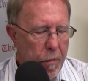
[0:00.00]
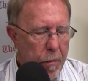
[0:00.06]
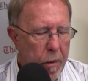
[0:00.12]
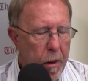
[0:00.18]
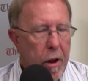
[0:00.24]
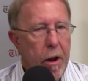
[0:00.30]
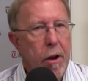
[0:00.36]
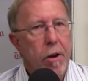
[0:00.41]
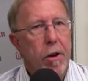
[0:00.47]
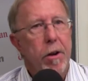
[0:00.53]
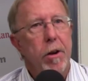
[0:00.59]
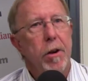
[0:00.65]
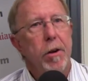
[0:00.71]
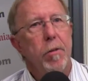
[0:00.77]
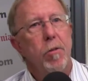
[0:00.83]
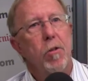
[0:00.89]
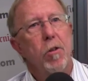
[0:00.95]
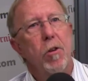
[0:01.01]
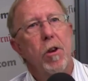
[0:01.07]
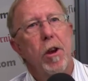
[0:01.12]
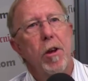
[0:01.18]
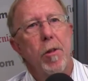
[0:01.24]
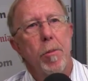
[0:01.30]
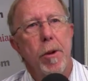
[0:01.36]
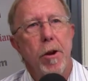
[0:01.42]
And so,
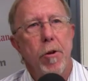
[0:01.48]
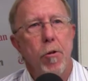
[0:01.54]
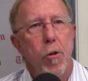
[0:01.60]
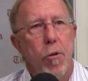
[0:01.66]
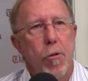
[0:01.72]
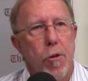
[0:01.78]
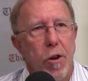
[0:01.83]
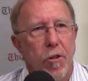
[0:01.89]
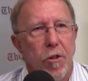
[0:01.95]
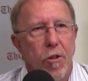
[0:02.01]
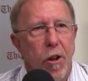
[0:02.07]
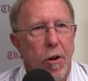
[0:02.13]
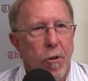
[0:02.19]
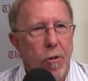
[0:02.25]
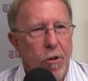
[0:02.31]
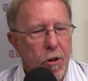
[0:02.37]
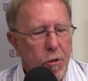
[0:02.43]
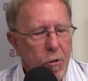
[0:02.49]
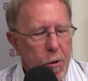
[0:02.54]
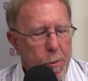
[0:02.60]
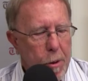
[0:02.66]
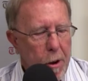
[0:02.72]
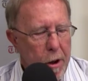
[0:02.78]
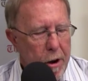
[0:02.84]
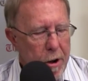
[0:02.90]
yeah, the mini dwarf racing. I was just
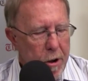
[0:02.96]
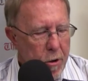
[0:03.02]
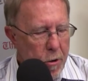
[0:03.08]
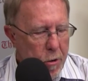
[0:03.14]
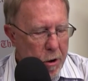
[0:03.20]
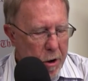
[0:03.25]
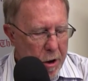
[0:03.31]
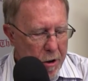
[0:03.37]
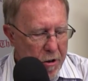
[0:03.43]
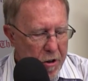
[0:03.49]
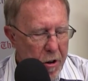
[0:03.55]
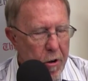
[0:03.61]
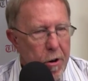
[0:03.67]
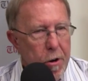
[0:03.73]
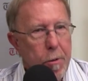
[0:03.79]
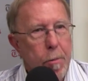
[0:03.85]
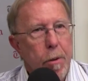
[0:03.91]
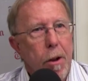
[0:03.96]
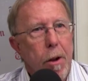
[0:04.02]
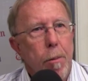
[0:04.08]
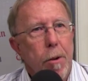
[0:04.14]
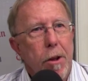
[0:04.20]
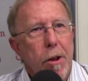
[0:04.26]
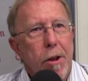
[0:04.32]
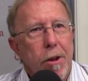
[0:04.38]
replying to Jared
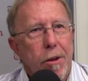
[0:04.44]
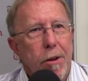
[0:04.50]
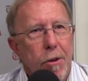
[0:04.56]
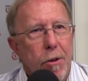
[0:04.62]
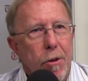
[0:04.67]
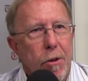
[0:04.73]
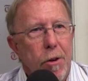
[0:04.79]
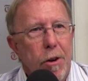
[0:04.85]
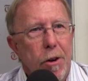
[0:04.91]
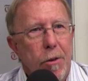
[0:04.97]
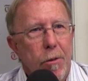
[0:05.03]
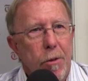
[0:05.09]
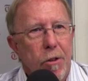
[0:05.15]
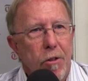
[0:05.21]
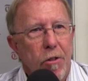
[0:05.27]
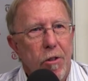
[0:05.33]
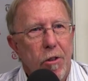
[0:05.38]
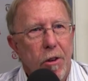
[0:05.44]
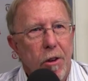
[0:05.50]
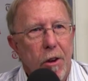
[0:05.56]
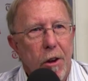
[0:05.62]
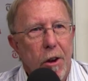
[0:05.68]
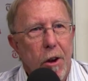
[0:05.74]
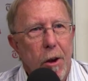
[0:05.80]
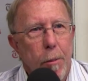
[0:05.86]
Plumley, who was
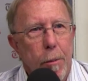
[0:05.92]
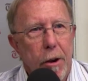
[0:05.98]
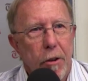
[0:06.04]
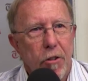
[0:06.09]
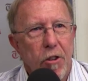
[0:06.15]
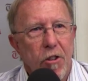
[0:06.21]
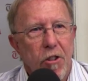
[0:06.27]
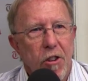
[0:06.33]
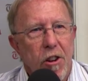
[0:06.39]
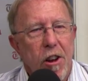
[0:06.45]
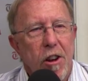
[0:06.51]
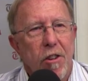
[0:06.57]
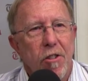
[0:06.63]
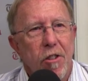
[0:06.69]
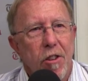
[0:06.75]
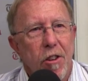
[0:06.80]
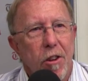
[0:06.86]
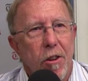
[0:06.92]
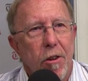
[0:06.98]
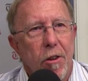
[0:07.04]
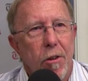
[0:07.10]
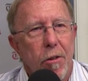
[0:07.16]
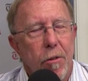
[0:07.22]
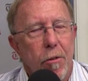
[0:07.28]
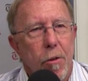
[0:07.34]
messaging us
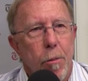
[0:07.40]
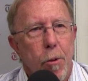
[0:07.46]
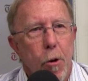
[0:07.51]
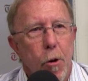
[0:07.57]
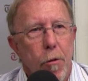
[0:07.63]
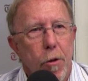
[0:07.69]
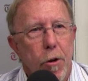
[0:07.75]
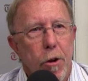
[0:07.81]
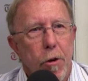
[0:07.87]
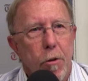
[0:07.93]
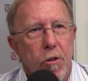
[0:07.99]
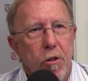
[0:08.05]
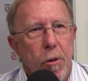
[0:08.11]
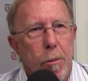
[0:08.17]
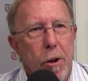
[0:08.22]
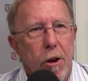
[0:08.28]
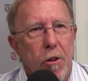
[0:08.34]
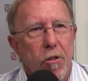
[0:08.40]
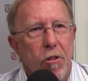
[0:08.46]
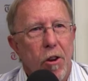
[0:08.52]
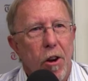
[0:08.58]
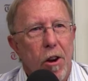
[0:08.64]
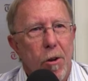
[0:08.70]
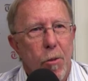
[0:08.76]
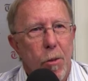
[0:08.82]
from Porterville. He was the mini
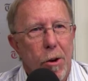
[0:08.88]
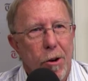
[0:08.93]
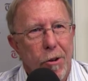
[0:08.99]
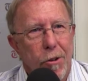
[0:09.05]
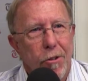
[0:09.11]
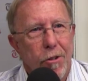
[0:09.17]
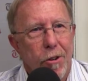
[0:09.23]
stock winner. So.